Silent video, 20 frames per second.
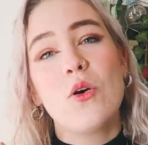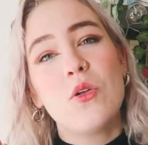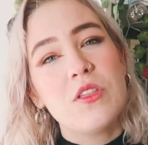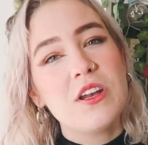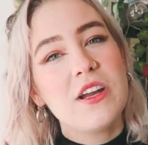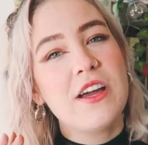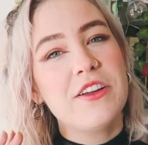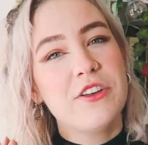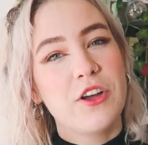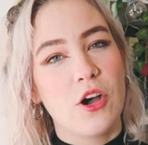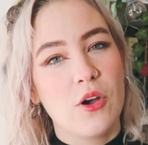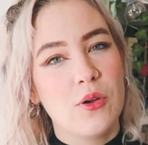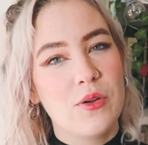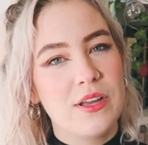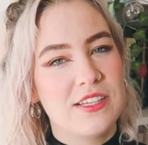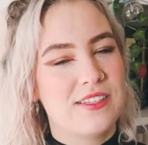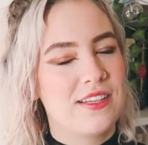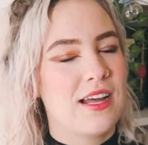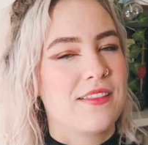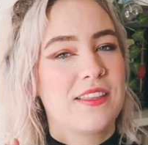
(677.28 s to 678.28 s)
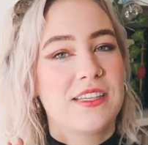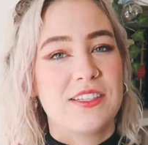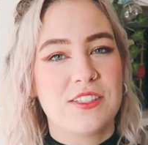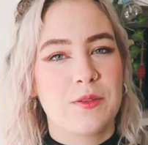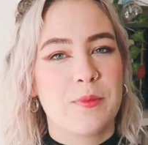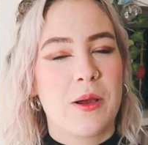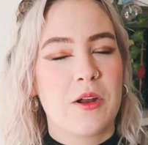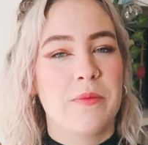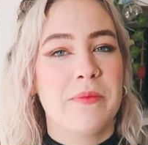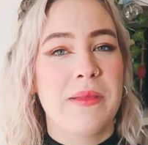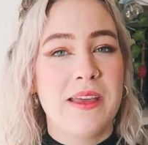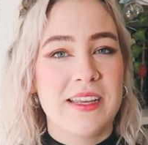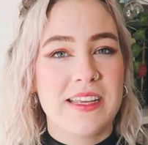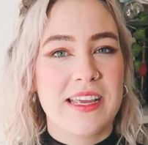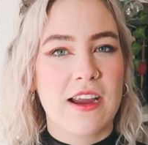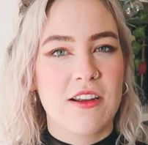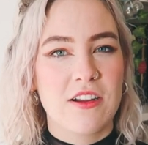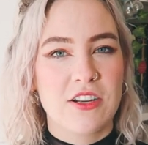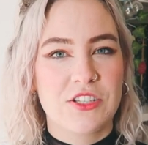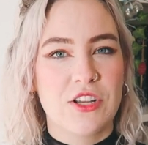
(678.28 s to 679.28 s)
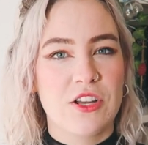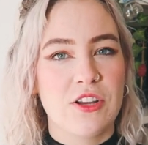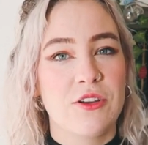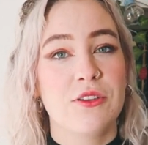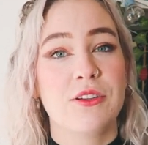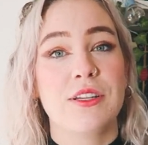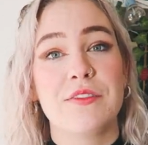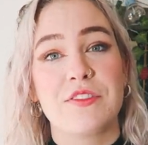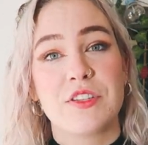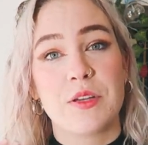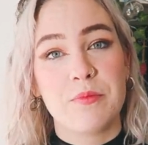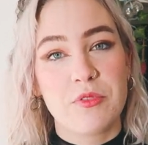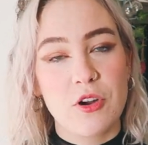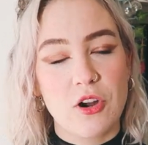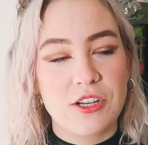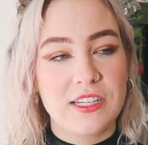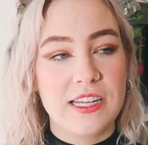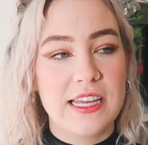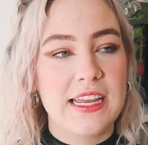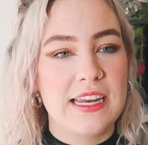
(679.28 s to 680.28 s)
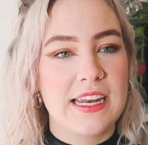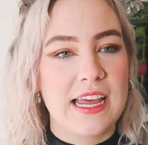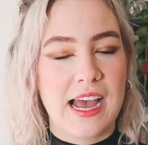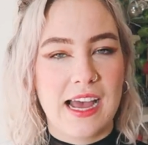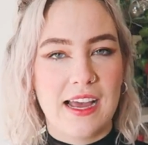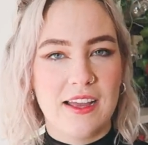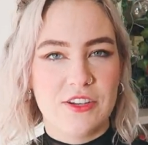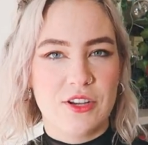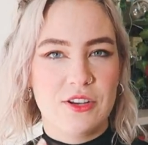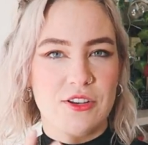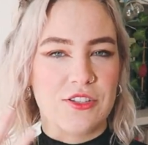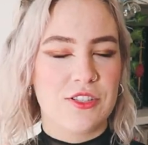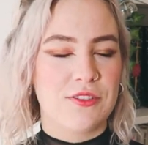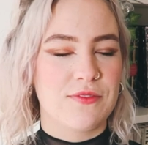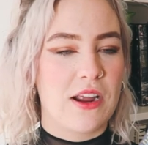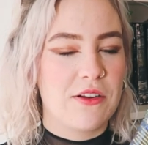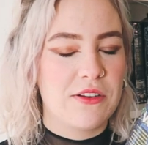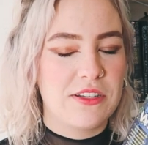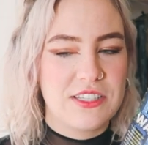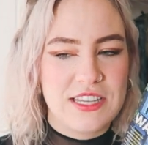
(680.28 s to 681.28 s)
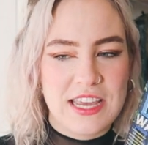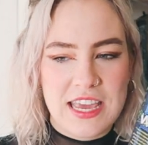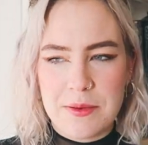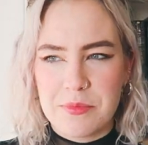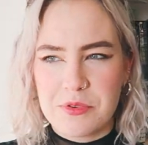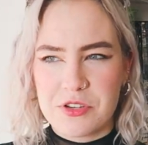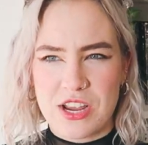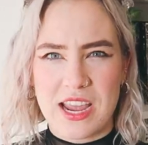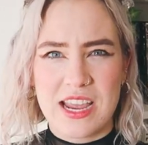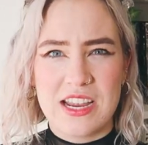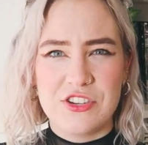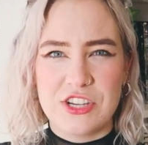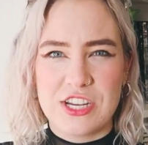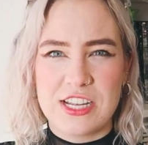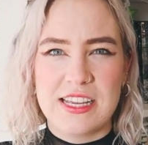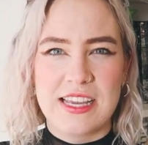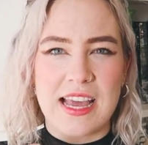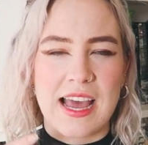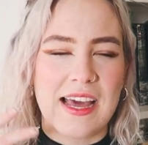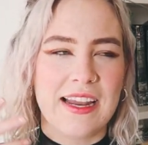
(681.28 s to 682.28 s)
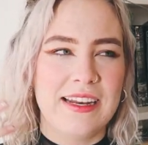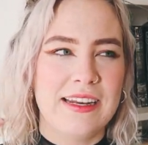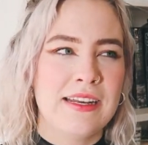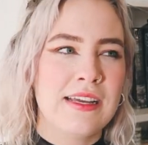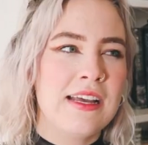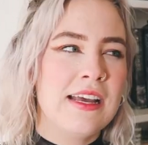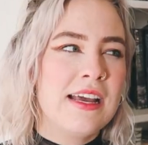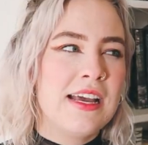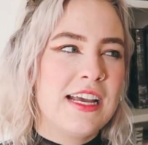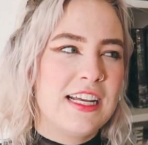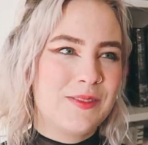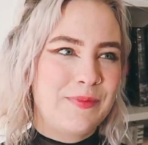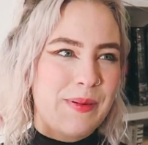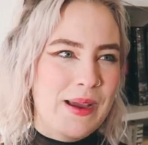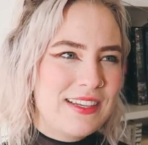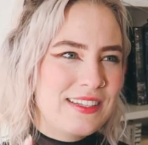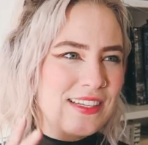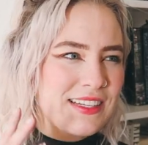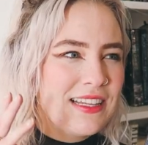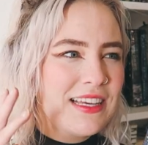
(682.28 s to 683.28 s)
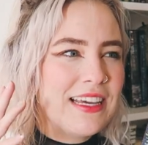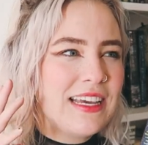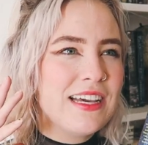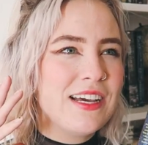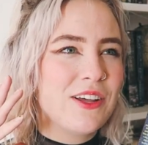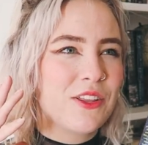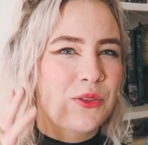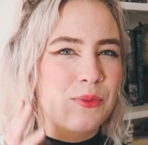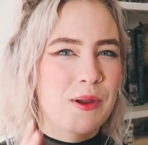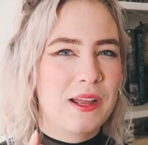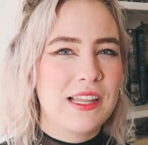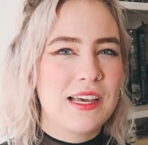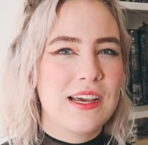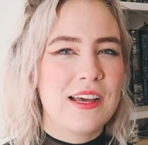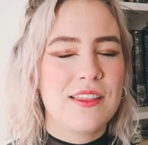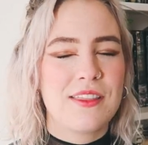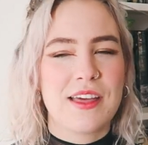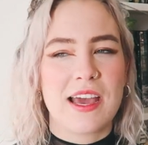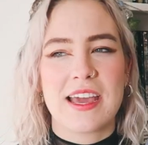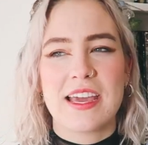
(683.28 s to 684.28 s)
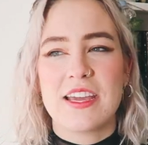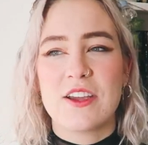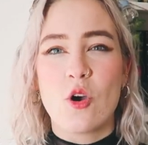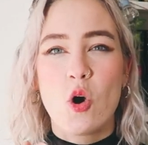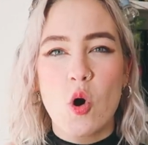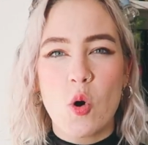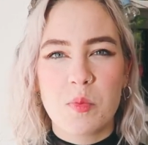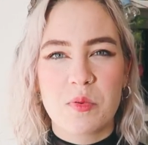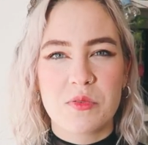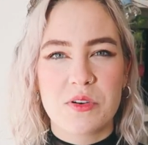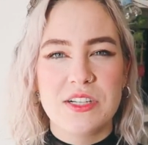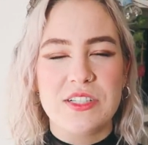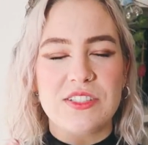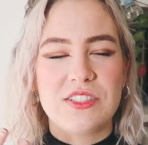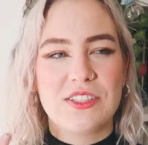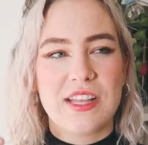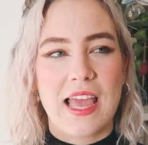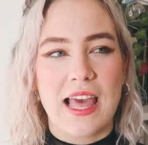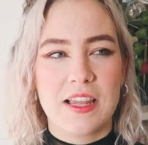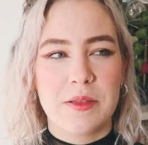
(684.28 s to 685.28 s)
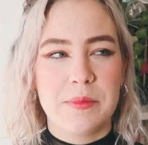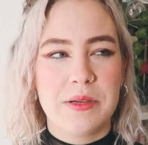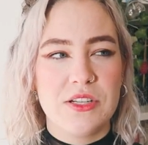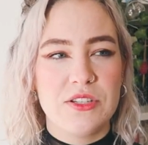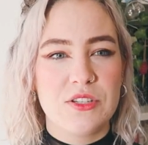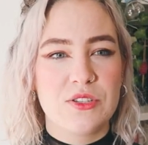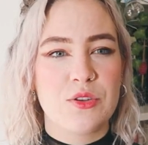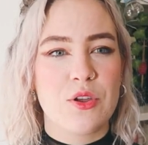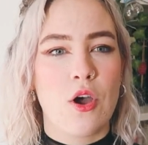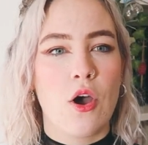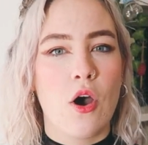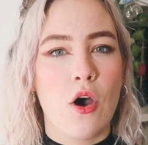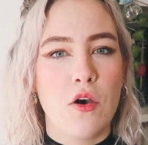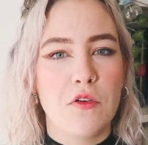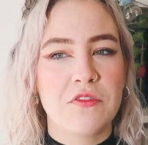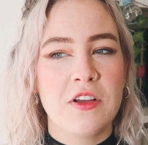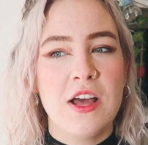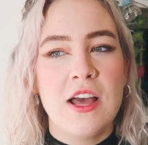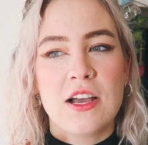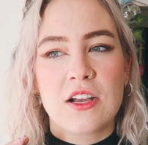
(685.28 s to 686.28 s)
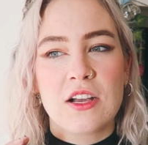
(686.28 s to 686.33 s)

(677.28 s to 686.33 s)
all that I know is that this is about a main character who lives in Brooklyn and her surroundings keep changing, and it's basically a thriller that incorporates elements of